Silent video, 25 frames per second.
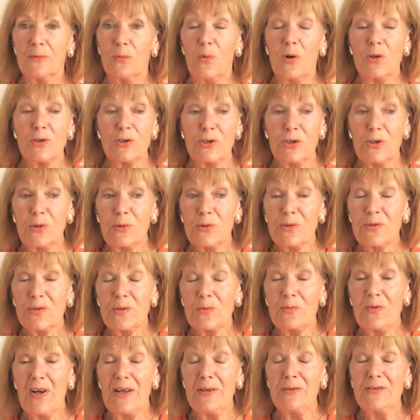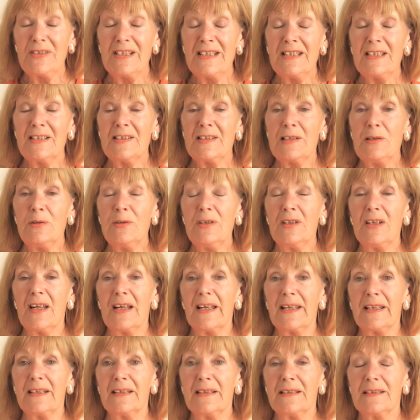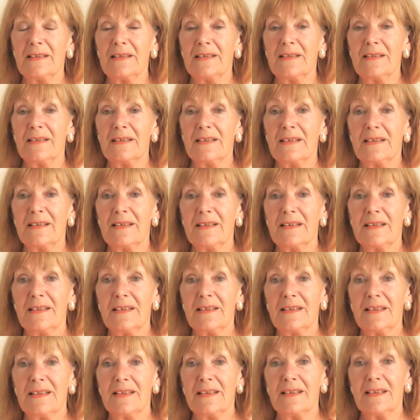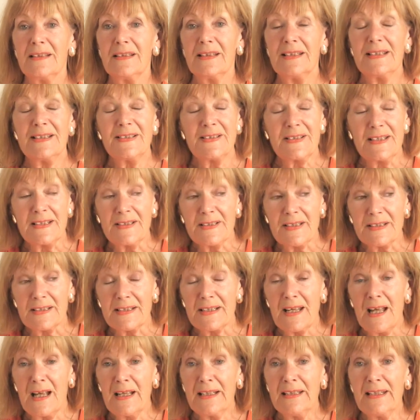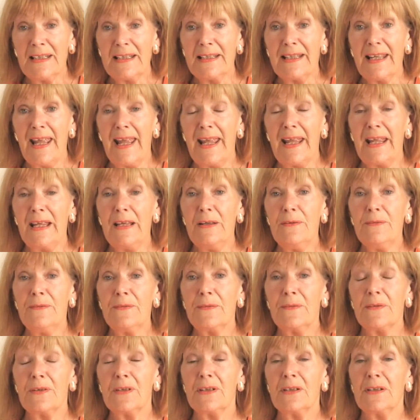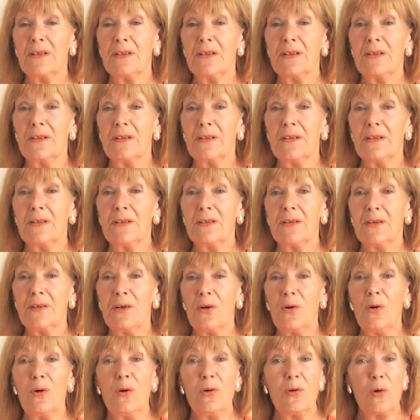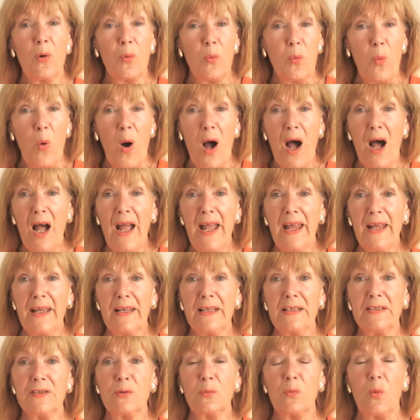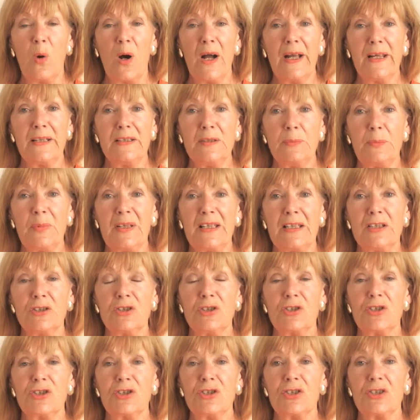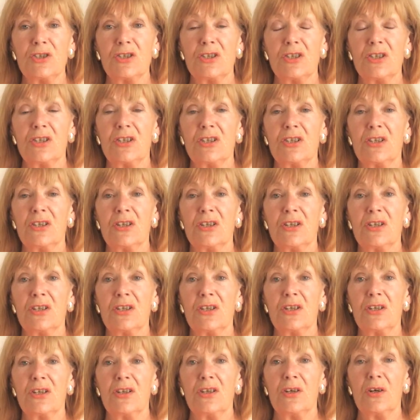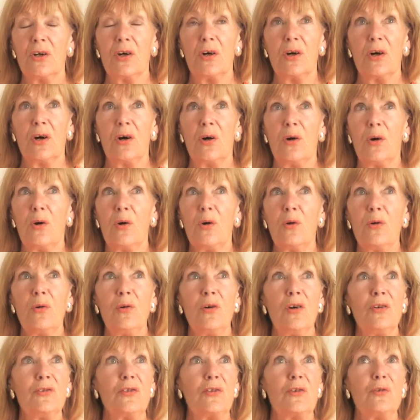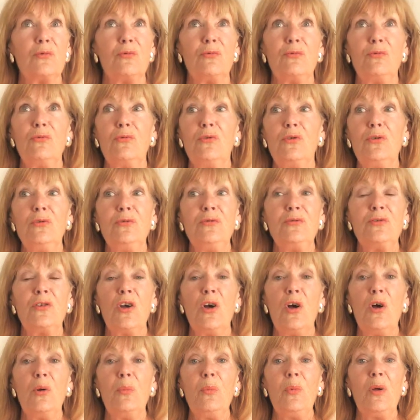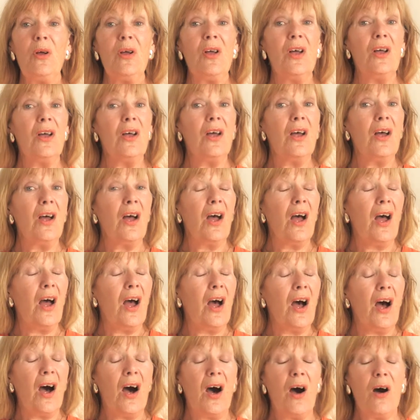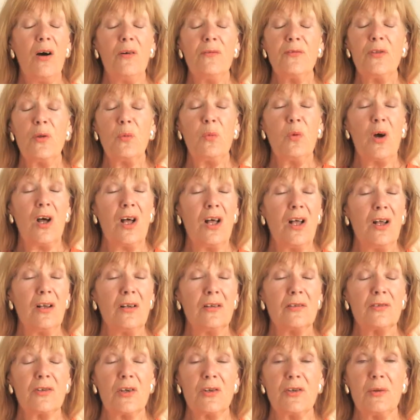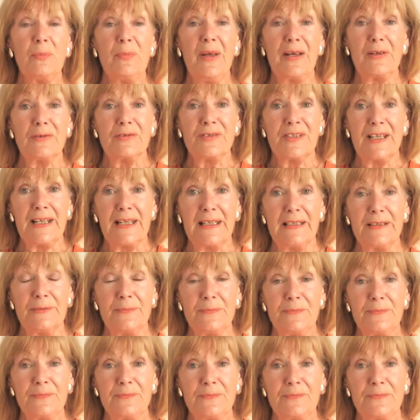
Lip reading: What do your surroundings look like? Is this a tiny cave? Or a wide, wide beach? Or at the rooftop of the world on a mountain?